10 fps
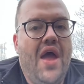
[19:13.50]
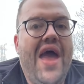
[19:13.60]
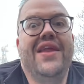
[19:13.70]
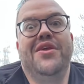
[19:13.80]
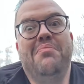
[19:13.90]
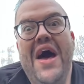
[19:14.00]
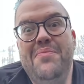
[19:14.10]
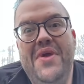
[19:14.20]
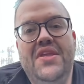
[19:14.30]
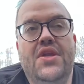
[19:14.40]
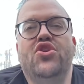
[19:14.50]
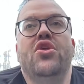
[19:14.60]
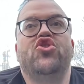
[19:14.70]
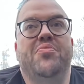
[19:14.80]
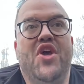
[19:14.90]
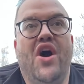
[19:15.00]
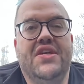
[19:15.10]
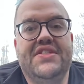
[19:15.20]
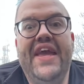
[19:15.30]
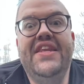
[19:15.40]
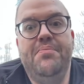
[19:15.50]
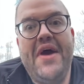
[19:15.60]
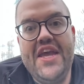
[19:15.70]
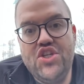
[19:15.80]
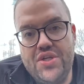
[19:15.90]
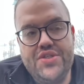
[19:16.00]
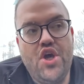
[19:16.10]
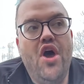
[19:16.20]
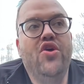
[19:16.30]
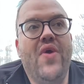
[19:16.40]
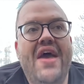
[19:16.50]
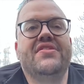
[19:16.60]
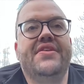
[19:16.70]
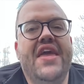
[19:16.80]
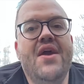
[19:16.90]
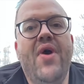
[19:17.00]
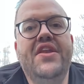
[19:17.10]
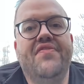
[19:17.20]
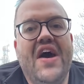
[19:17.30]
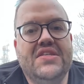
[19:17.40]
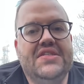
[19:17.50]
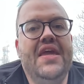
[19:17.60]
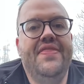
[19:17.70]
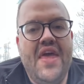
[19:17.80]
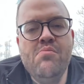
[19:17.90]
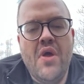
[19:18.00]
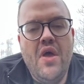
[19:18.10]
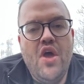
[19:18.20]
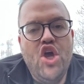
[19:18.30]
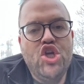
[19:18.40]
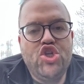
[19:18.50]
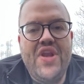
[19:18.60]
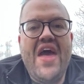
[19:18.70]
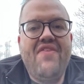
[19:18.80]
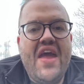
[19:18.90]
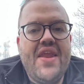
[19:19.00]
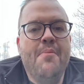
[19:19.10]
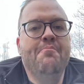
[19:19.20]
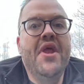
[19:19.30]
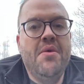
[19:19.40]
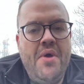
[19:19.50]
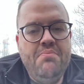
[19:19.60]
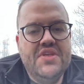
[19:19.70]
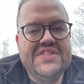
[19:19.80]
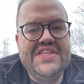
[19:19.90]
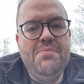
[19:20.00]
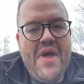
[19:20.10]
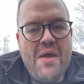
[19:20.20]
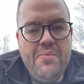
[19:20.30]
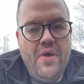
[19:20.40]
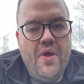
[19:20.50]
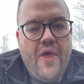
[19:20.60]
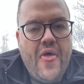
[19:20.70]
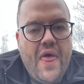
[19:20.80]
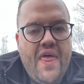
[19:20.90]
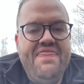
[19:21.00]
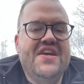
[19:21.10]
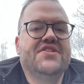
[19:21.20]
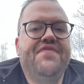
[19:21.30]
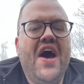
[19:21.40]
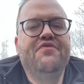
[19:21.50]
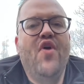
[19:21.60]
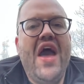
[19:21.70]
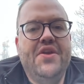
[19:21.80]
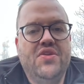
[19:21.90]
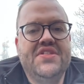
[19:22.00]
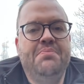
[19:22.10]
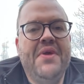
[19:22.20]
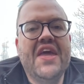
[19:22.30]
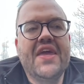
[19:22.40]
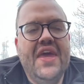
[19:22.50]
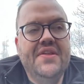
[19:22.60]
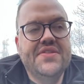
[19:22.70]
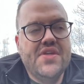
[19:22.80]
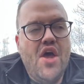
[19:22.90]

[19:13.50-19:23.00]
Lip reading: and in my opinion, to be honest, any patient who has an airway device in them should have at a minimum CPAP, and that's fine for adults and bigger kids,